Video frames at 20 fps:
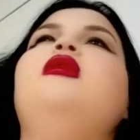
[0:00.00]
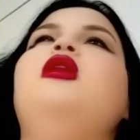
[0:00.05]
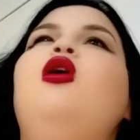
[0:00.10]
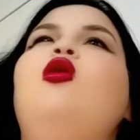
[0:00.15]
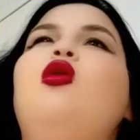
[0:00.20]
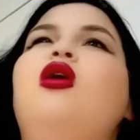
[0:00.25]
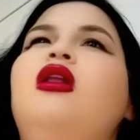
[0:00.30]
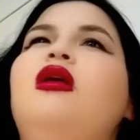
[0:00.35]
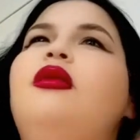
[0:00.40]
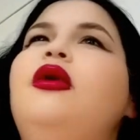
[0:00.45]

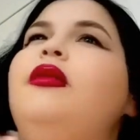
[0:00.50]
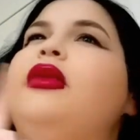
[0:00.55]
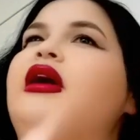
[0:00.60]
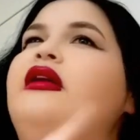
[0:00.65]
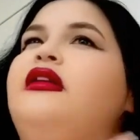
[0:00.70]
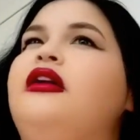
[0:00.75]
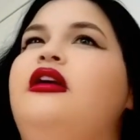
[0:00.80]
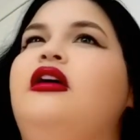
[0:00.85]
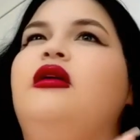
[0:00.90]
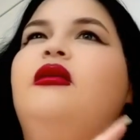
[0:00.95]
Well, let me back
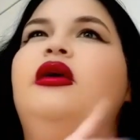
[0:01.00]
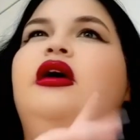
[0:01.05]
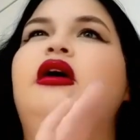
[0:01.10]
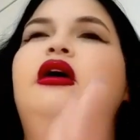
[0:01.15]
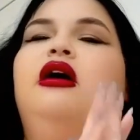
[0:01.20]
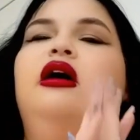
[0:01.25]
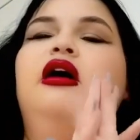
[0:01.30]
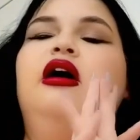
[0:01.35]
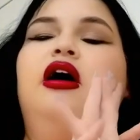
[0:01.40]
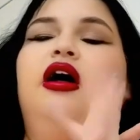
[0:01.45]
that
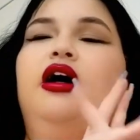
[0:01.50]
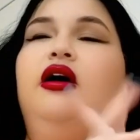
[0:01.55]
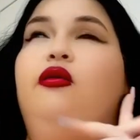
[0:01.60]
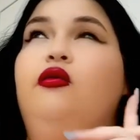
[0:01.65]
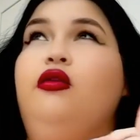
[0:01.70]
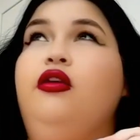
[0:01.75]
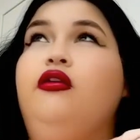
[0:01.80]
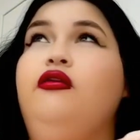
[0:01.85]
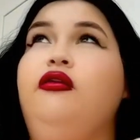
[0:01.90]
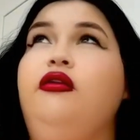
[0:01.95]
up.
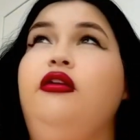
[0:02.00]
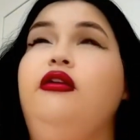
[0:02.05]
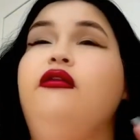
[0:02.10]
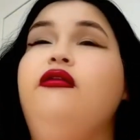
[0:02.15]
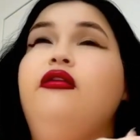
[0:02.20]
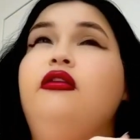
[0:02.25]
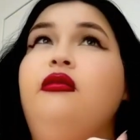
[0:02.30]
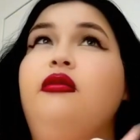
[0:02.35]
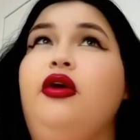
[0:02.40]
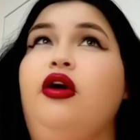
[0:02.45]
We flew
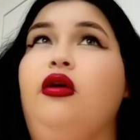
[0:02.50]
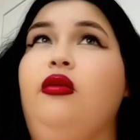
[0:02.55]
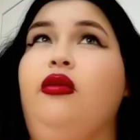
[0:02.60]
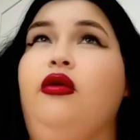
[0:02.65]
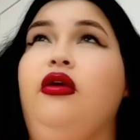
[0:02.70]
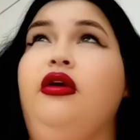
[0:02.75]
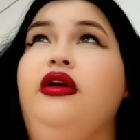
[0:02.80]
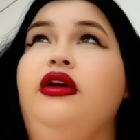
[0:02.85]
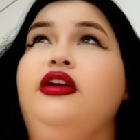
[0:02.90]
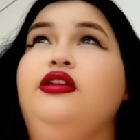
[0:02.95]
from
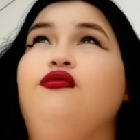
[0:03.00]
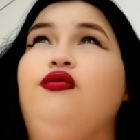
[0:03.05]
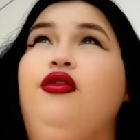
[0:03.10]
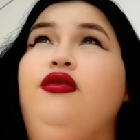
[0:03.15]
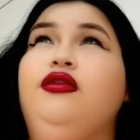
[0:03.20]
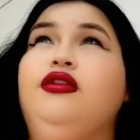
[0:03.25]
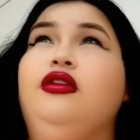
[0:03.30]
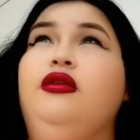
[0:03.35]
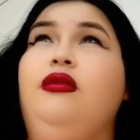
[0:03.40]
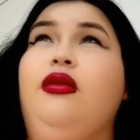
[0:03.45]
Melbourne because we
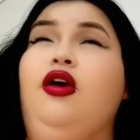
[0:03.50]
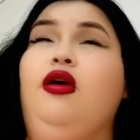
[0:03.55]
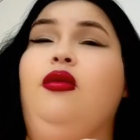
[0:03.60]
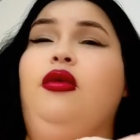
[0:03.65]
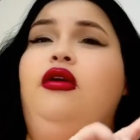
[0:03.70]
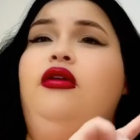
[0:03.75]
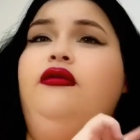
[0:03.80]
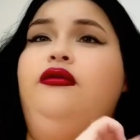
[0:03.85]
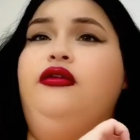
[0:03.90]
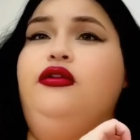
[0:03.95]
was in
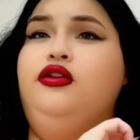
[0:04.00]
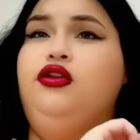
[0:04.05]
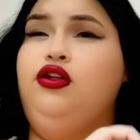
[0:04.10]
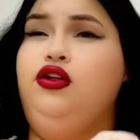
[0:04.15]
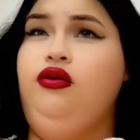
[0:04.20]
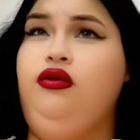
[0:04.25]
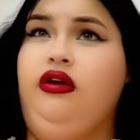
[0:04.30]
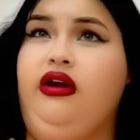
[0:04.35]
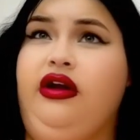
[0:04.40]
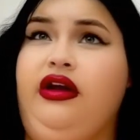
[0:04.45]
Melbourne for
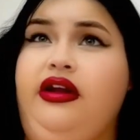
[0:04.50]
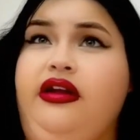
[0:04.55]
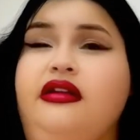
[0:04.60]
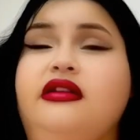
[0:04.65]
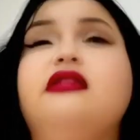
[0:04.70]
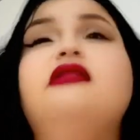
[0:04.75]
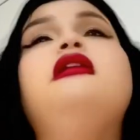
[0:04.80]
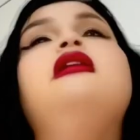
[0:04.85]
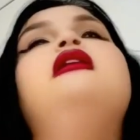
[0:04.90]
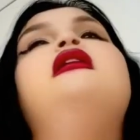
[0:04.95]
2 nights.